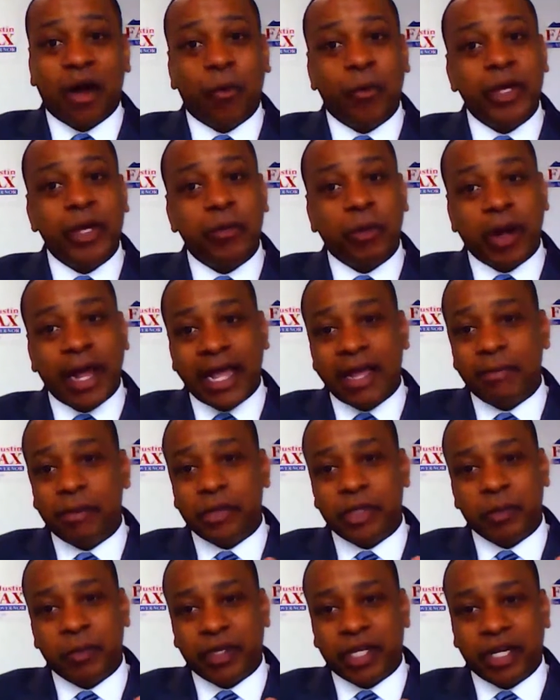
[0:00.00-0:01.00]
We were able
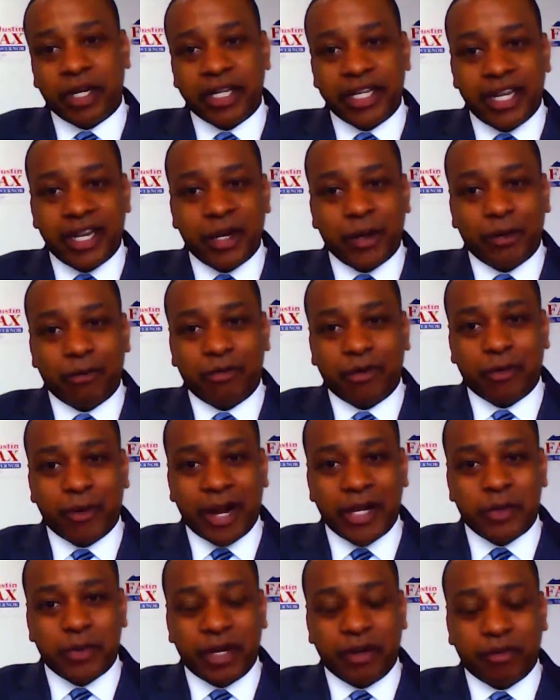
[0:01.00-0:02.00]
to, within a year of
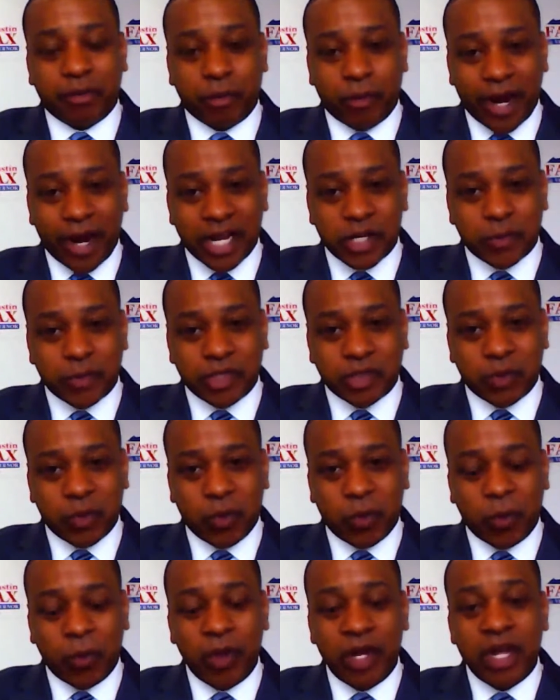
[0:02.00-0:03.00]
graduating from graduate
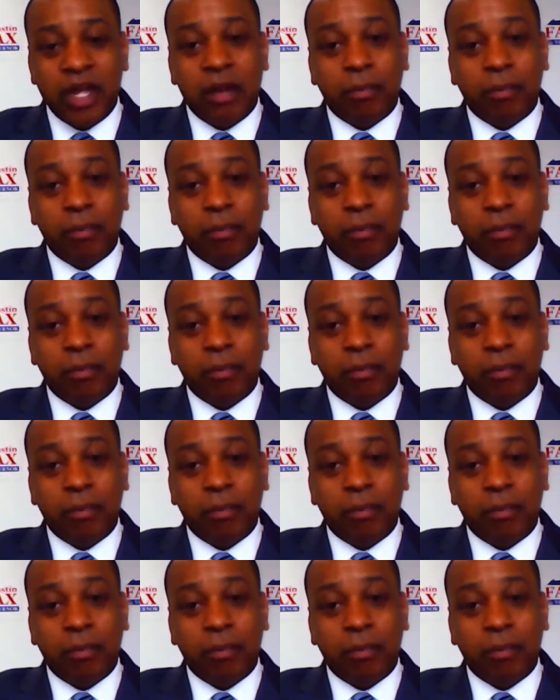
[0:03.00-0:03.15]
school,